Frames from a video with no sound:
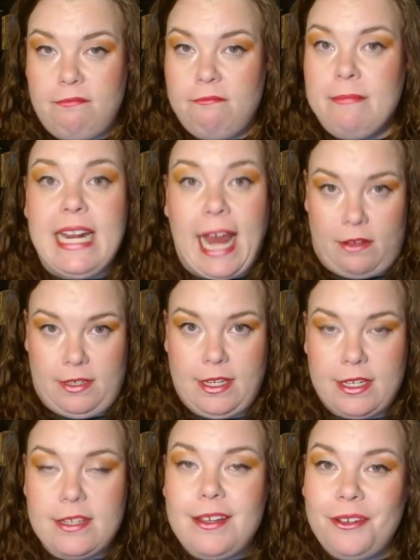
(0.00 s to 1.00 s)
meat
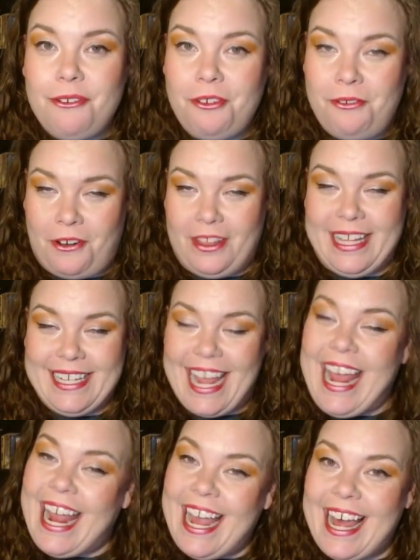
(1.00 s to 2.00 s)
houses for these
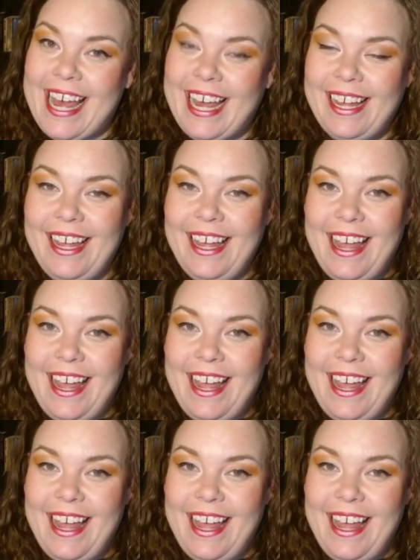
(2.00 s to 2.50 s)
AI.